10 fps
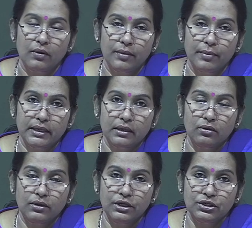
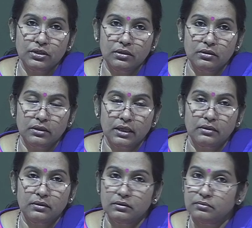metacognition, like
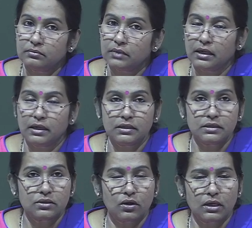the
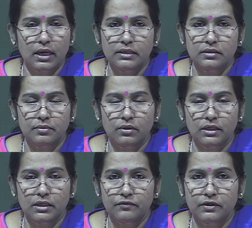analysis, all kinds of
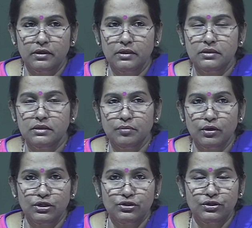cognitive analysis,
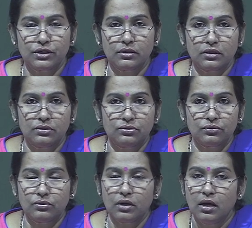monitoring,
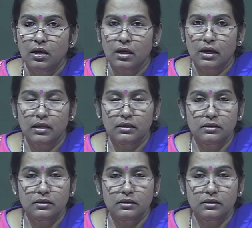control, and